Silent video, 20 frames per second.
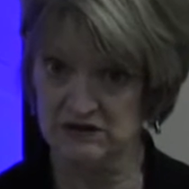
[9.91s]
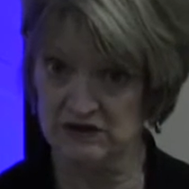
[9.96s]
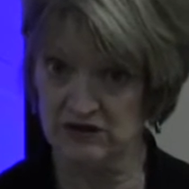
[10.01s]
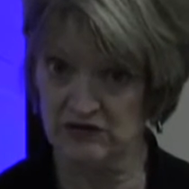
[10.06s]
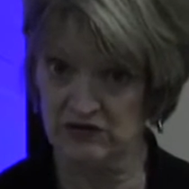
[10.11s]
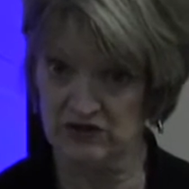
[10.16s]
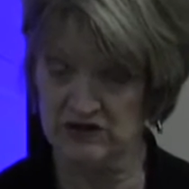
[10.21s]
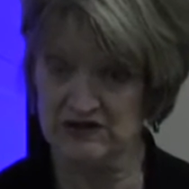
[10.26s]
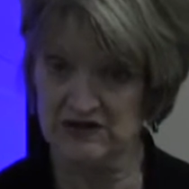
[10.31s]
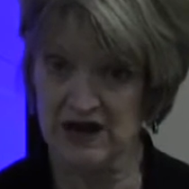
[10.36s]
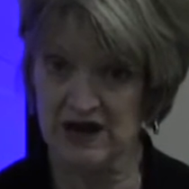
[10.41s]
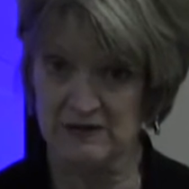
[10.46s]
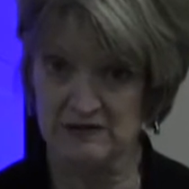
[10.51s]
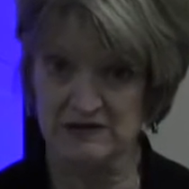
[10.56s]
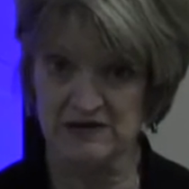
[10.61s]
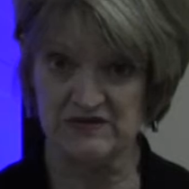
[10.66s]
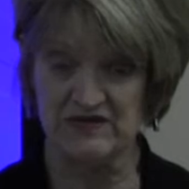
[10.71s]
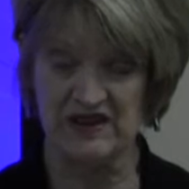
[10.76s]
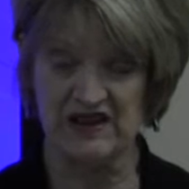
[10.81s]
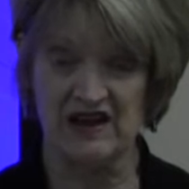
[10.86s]
different
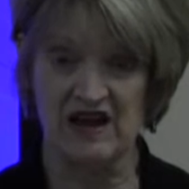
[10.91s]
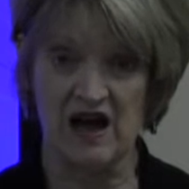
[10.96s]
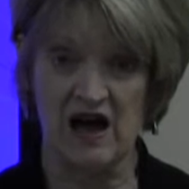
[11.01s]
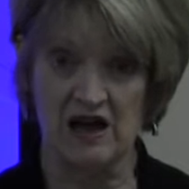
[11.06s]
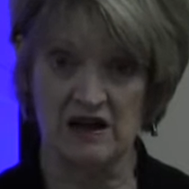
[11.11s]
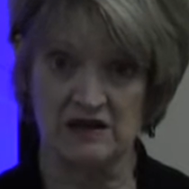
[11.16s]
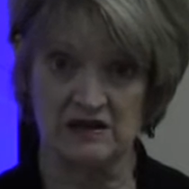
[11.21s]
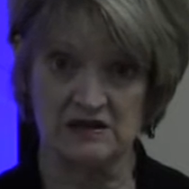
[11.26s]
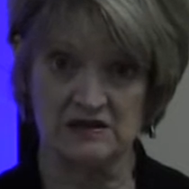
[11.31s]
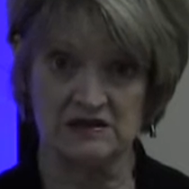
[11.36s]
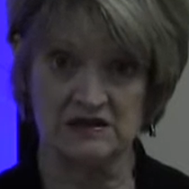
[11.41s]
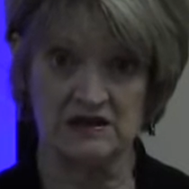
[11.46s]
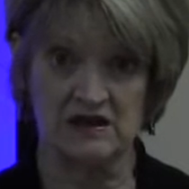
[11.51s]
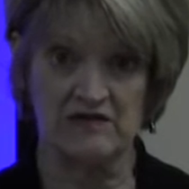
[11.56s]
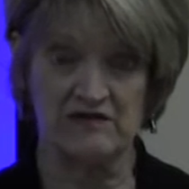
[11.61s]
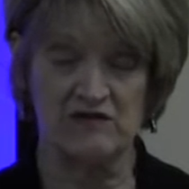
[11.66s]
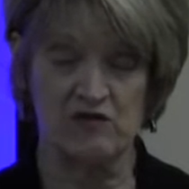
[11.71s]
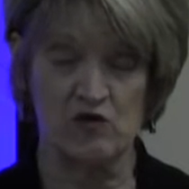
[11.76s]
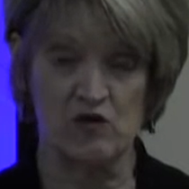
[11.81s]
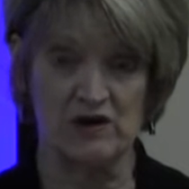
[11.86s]
types of incontinence
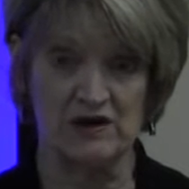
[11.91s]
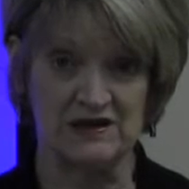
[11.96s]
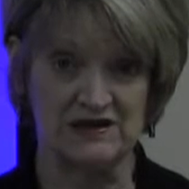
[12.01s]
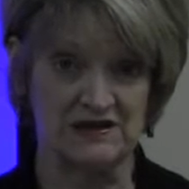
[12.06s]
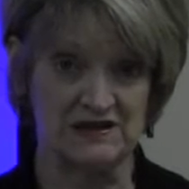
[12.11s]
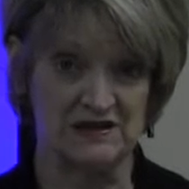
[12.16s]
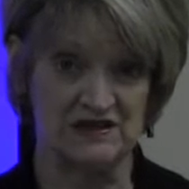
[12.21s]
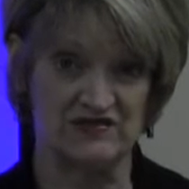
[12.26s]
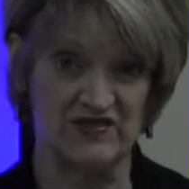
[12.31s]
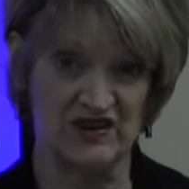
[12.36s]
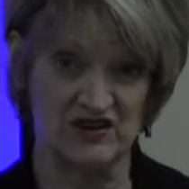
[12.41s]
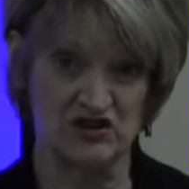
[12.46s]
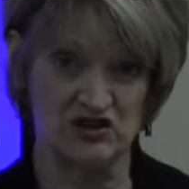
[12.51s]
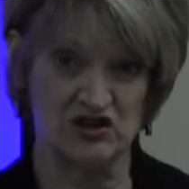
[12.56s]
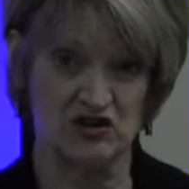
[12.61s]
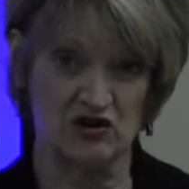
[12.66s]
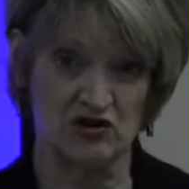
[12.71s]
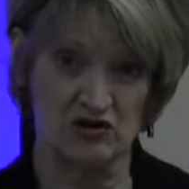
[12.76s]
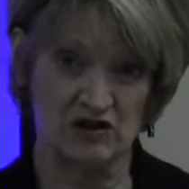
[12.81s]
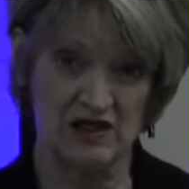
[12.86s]
and voiding
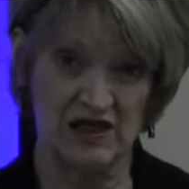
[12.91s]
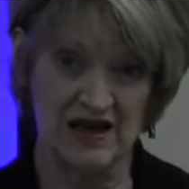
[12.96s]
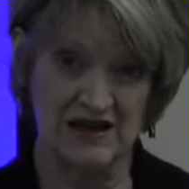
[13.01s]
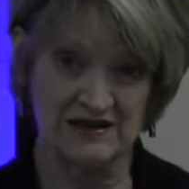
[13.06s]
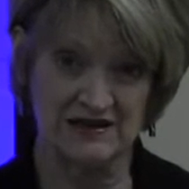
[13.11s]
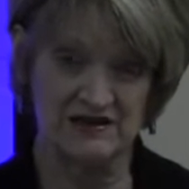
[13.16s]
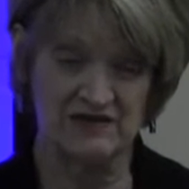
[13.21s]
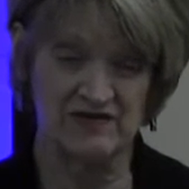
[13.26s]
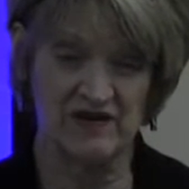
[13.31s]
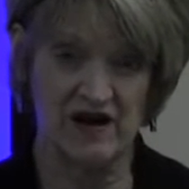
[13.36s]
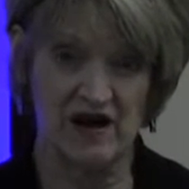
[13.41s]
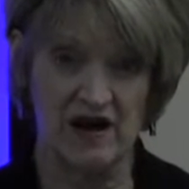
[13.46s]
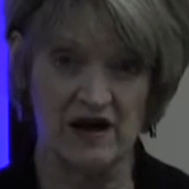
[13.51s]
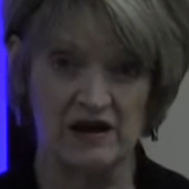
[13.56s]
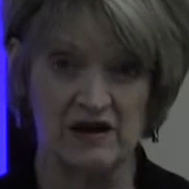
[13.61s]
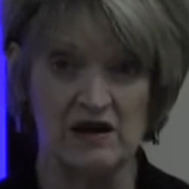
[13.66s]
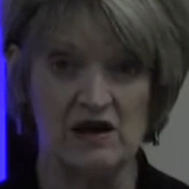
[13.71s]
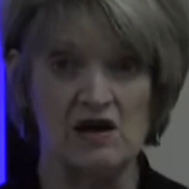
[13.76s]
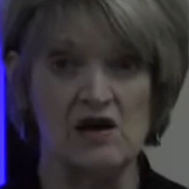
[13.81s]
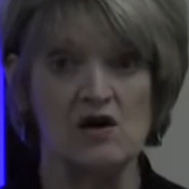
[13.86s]
dysfunction are
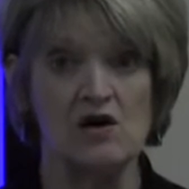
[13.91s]
classified.